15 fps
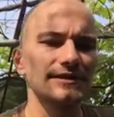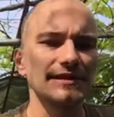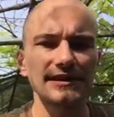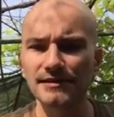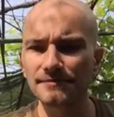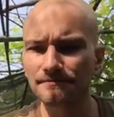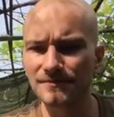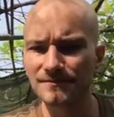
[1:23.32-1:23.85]

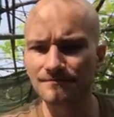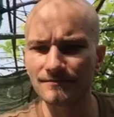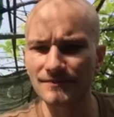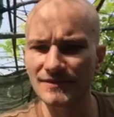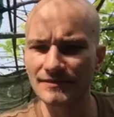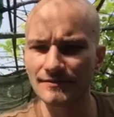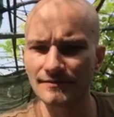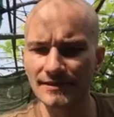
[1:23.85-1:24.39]
take a
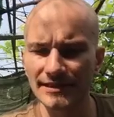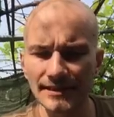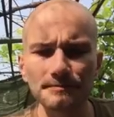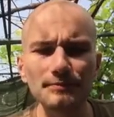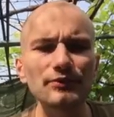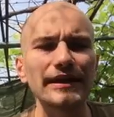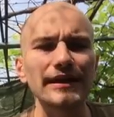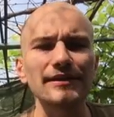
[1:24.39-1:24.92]

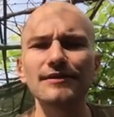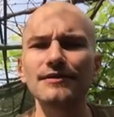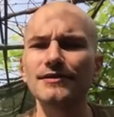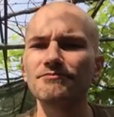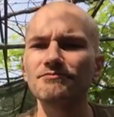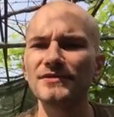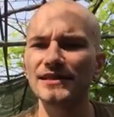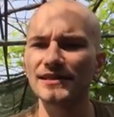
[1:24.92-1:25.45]
deep
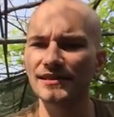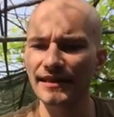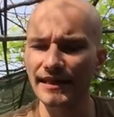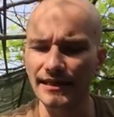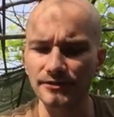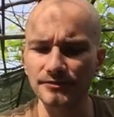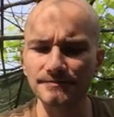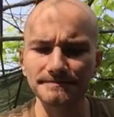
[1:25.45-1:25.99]
breath in and
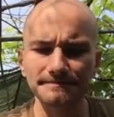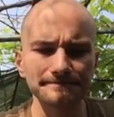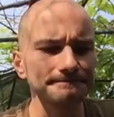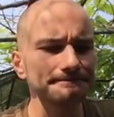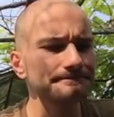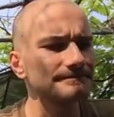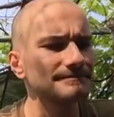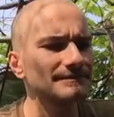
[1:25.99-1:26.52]
out,
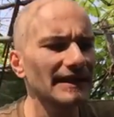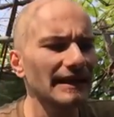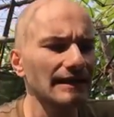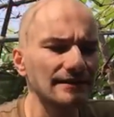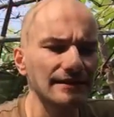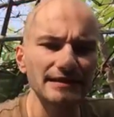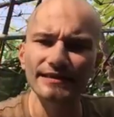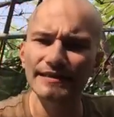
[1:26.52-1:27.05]

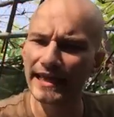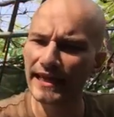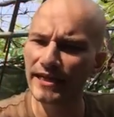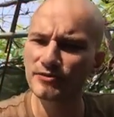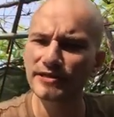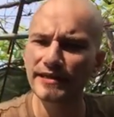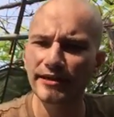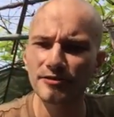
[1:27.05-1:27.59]
and then
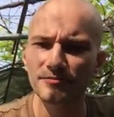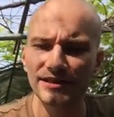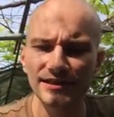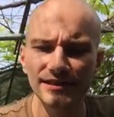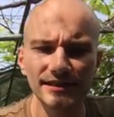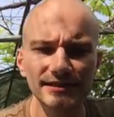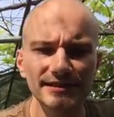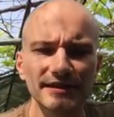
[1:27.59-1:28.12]
count how
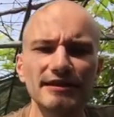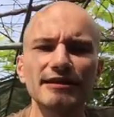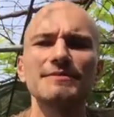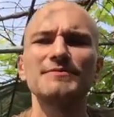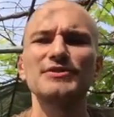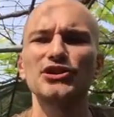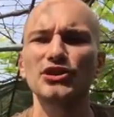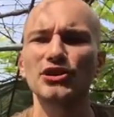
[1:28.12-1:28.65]
many
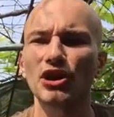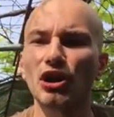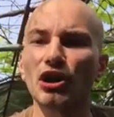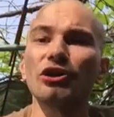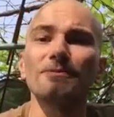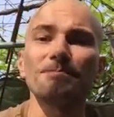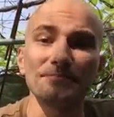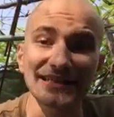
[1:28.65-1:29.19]
times your
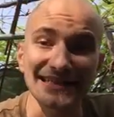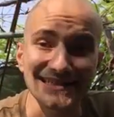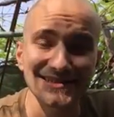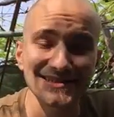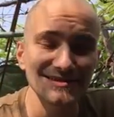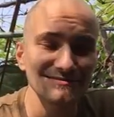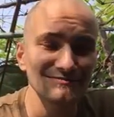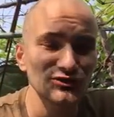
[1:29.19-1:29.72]
heart
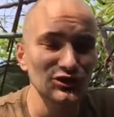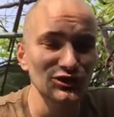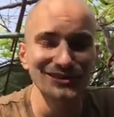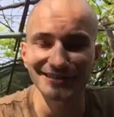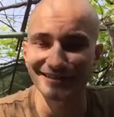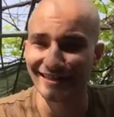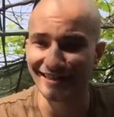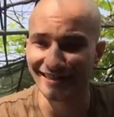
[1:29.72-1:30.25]
beats
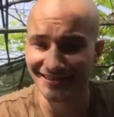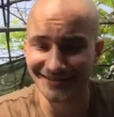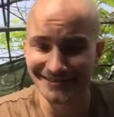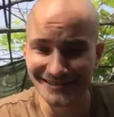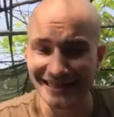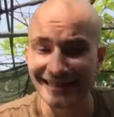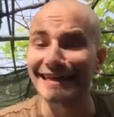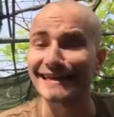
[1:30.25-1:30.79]
during that
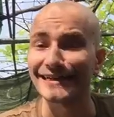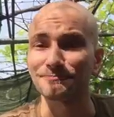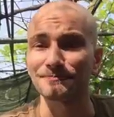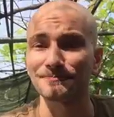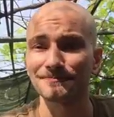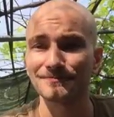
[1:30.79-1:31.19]
time.